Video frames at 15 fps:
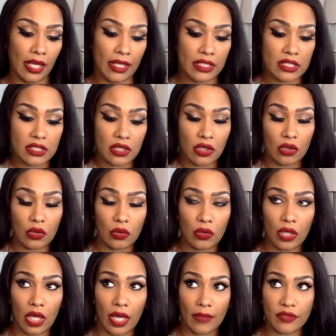And so
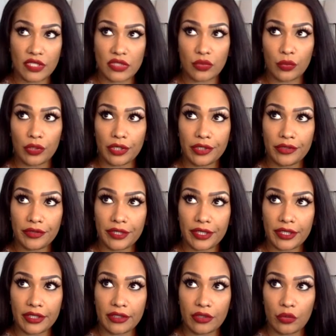I'm just
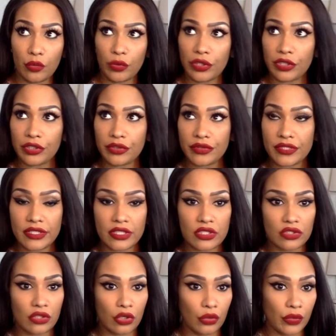wondering, you know, where do you see
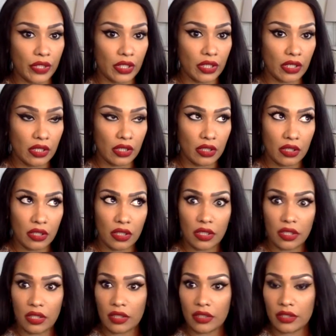this going?
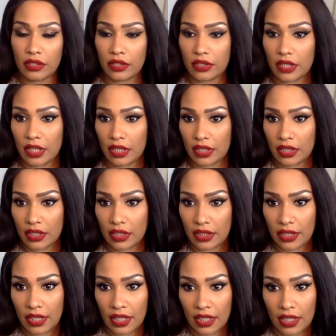Da, da, da,
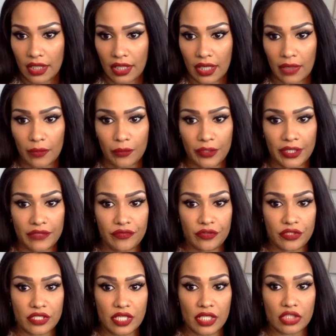da. I'm ready for
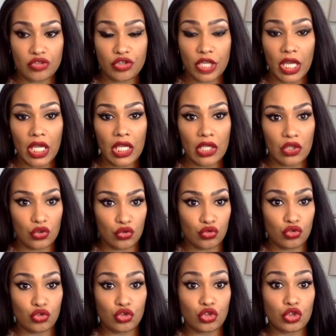a change.
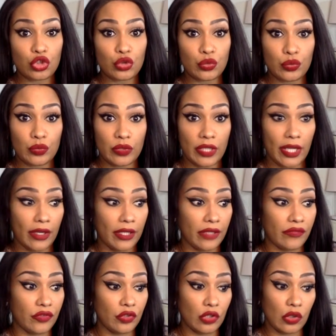Now,
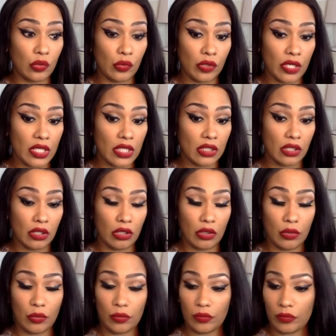if you don't want, you
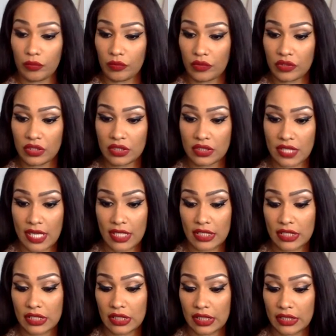know, to take it
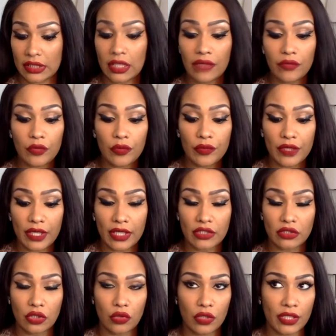to the next level, then I
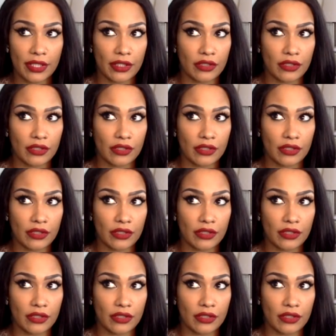totally